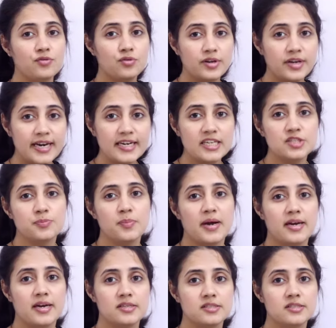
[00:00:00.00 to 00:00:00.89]
for GATE
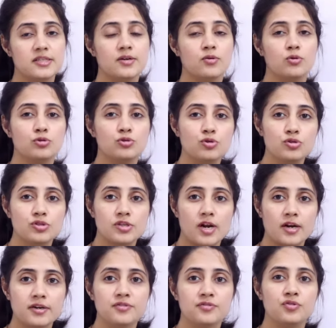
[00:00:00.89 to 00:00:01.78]
aspirants, they also
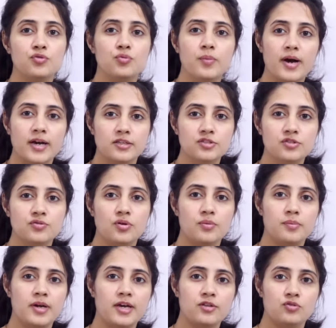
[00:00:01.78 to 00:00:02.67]
started few batches
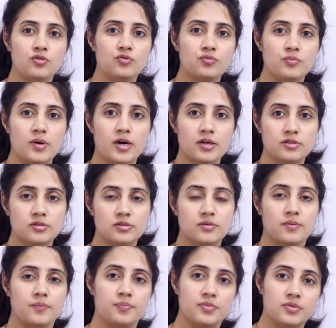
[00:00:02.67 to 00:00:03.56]
from 9th of March.
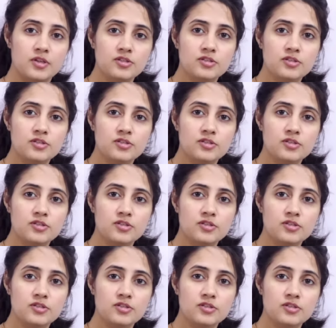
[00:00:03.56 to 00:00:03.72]
In